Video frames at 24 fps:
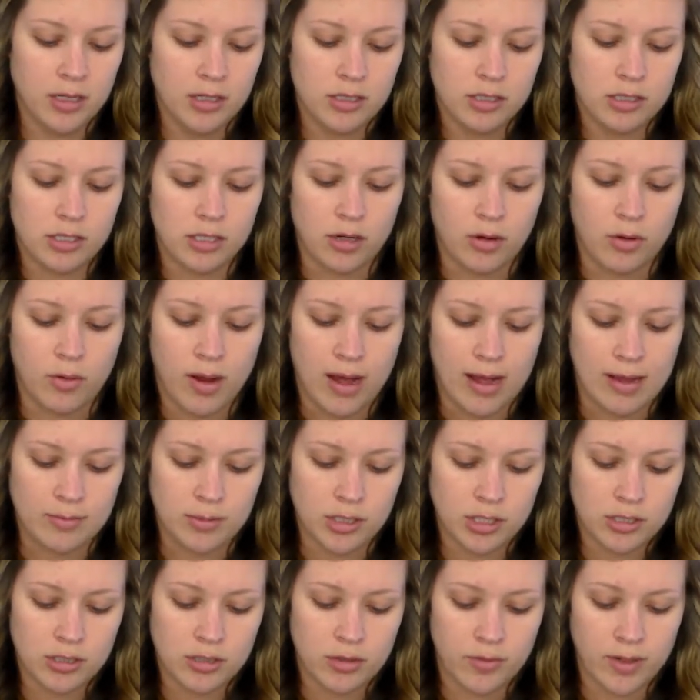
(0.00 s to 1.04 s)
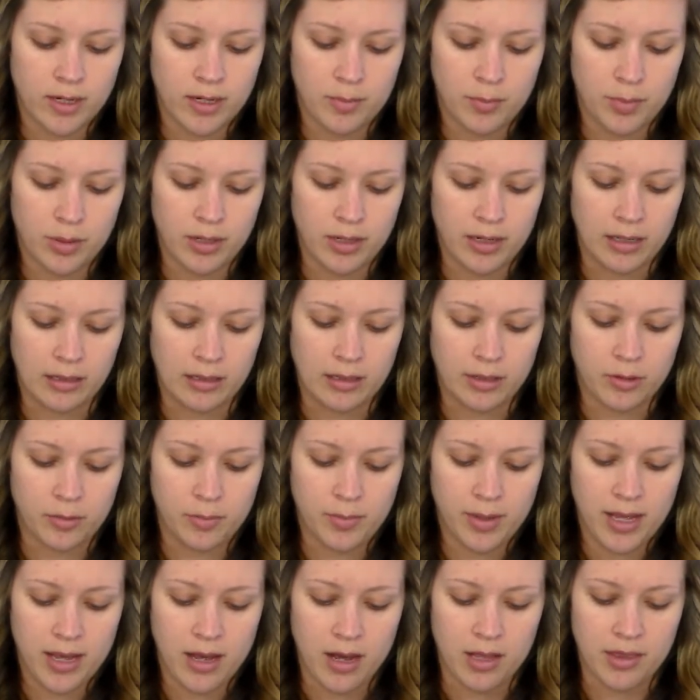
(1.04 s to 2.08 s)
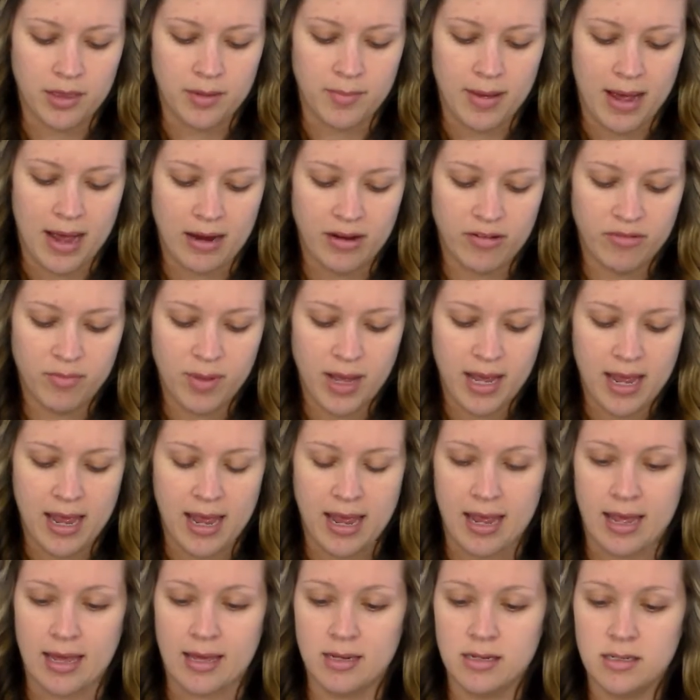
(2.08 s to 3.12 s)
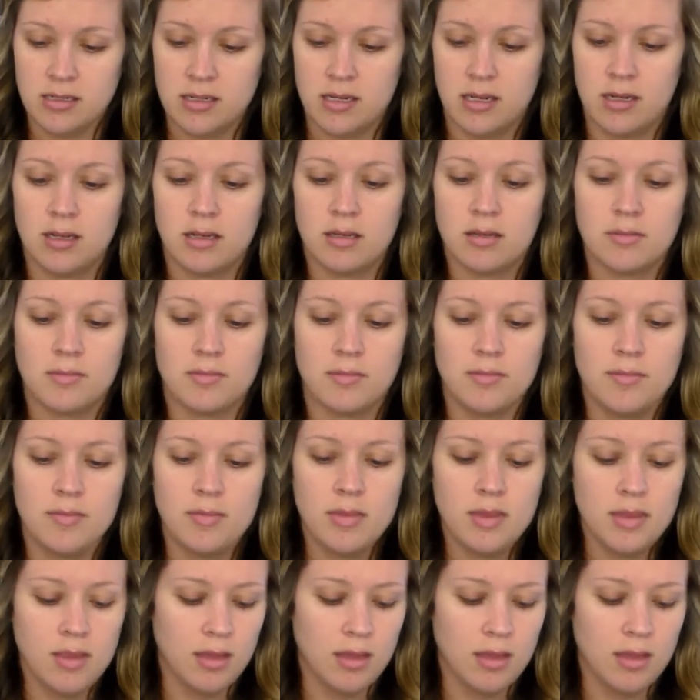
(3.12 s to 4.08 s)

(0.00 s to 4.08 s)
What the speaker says: So I'm just going to put a little bit on the back of my hand, and